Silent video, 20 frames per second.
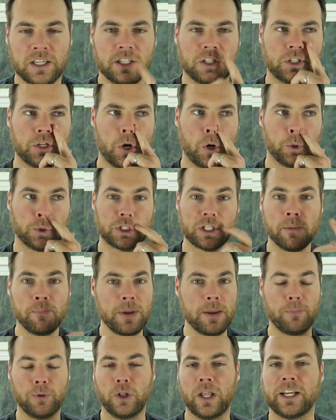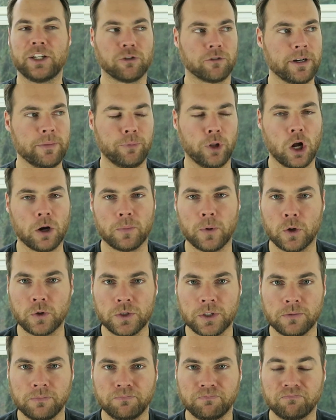So some people like to read blog
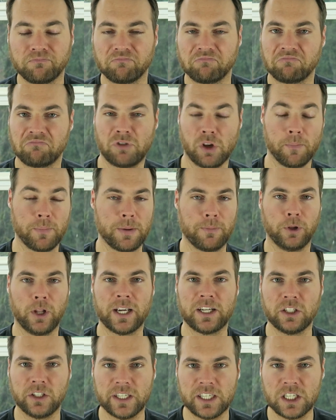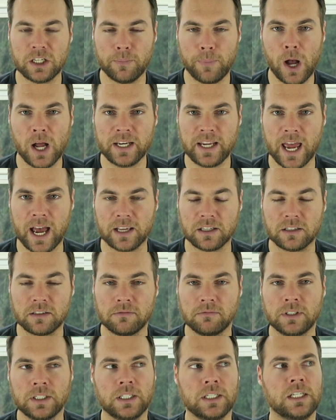posts. Some people like to listen to
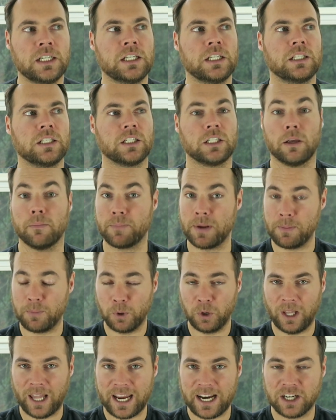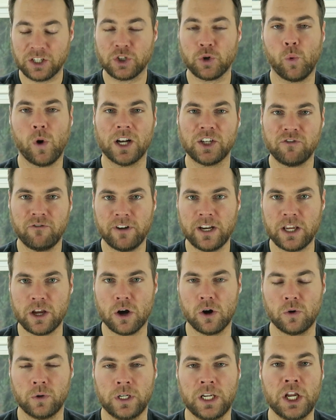podcasts. Some people like to watch
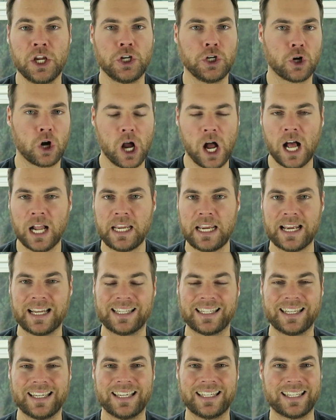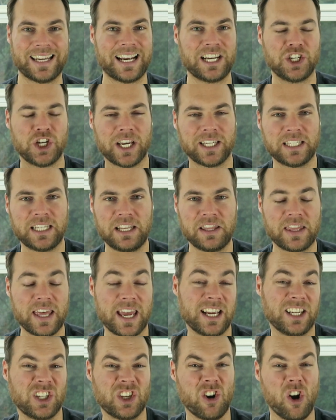video. Your audience is digesting
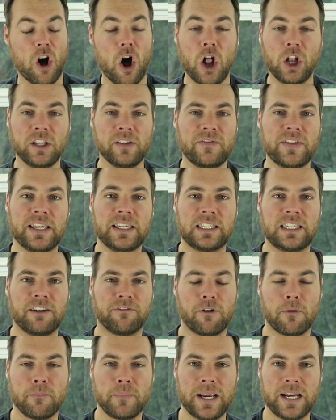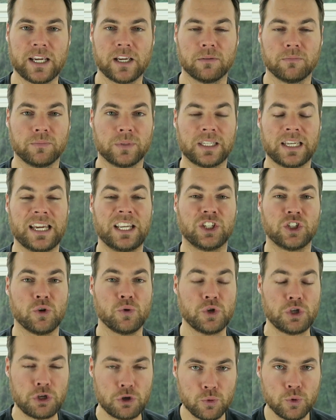things in all of these different mediums. And so
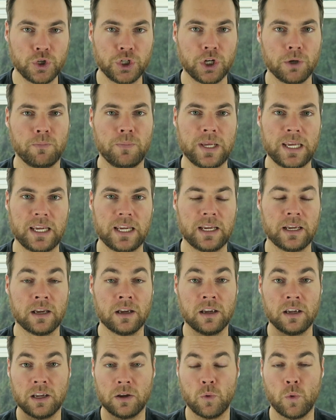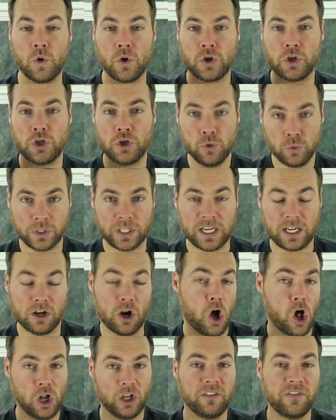you should be using
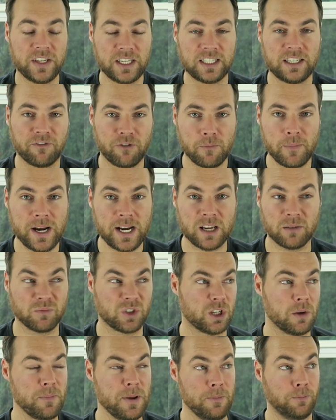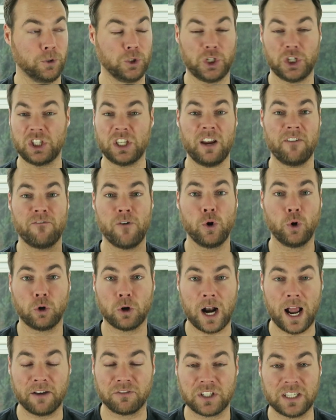all of these different mediums. Some people just like
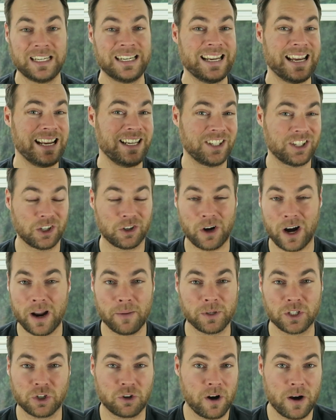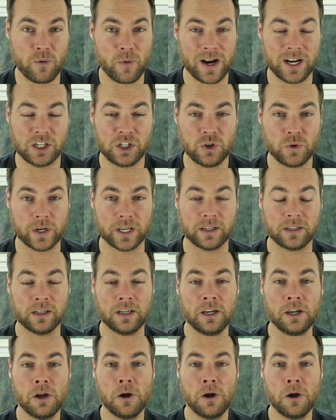photographs, and Instagram is a great way to do it.